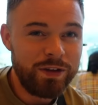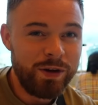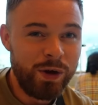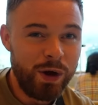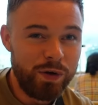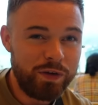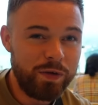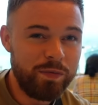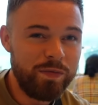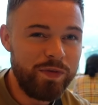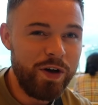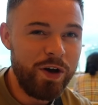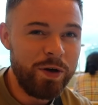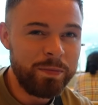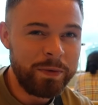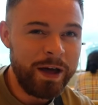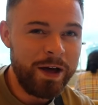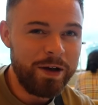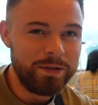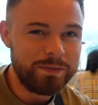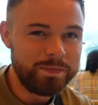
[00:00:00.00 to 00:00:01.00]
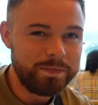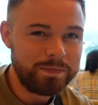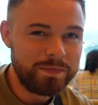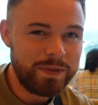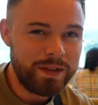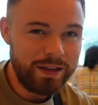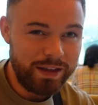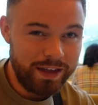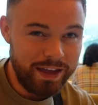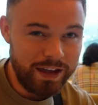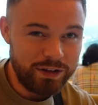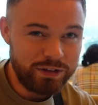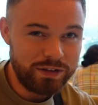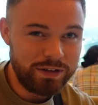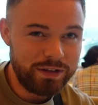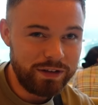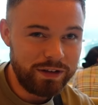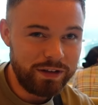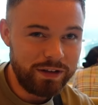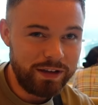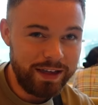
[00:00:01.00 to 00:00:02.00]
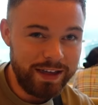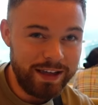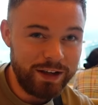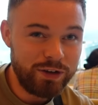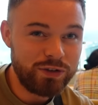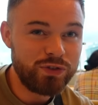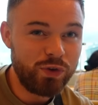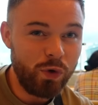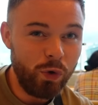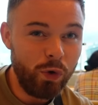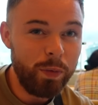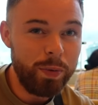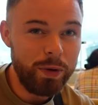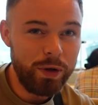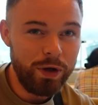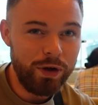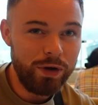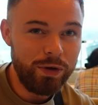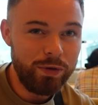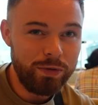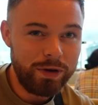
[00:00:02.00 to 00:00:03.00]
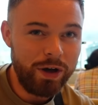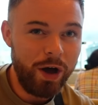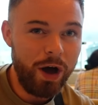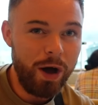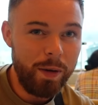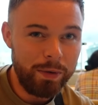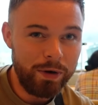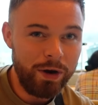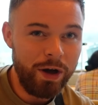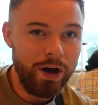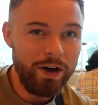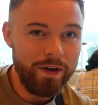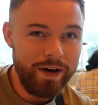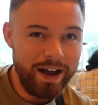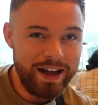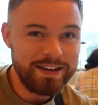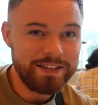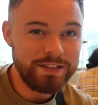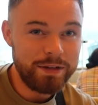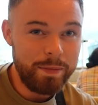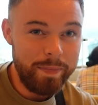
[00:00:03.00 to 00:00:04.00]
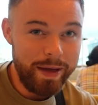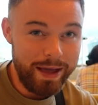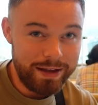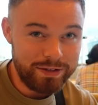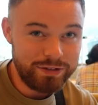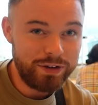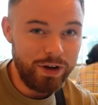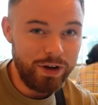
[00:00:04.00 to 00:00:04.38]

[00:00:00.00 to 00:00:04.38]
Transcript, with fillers: No, i will confirmed now. Pretty much. Ding Scorpio carbonara is the best.